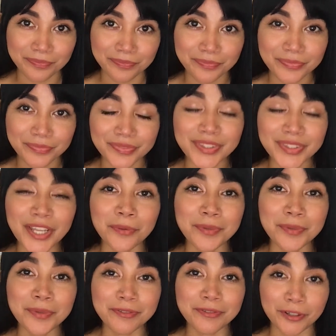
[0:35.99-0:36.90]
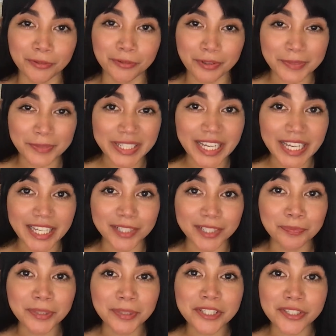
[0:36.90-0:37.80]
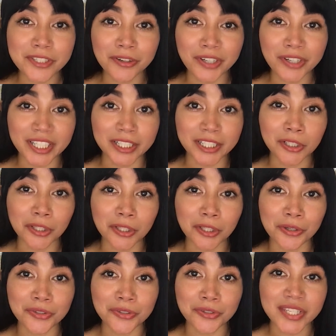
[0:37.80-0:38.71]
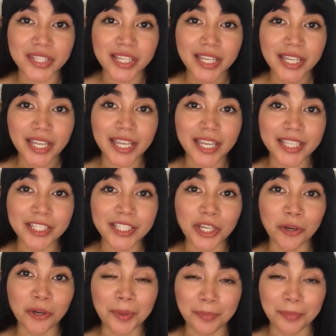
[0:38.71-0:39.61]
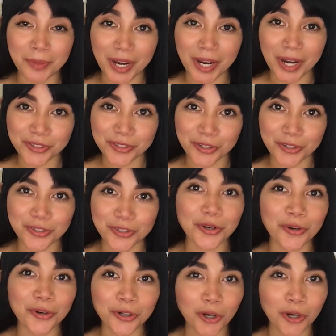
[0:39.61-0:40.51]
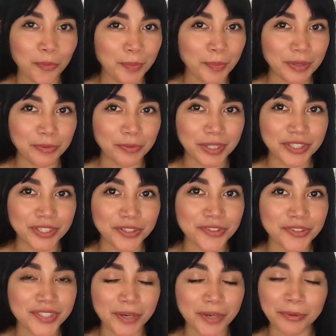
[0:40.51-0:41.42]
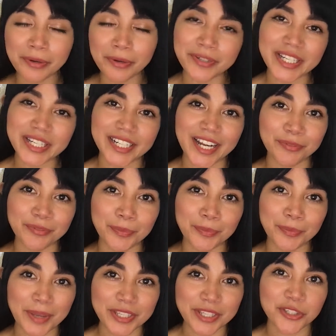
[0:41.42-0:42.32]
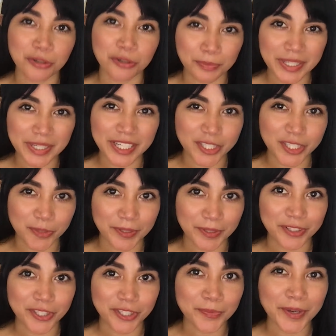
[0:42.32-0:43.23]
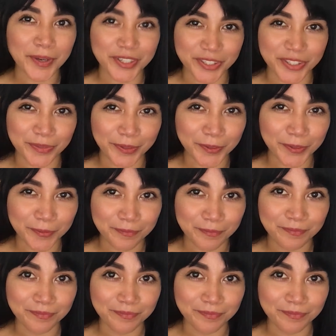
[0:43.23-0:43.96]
Now, before we begin, please go ahead and close any open browsers or open windows. That way we can have the best streaming experience possible.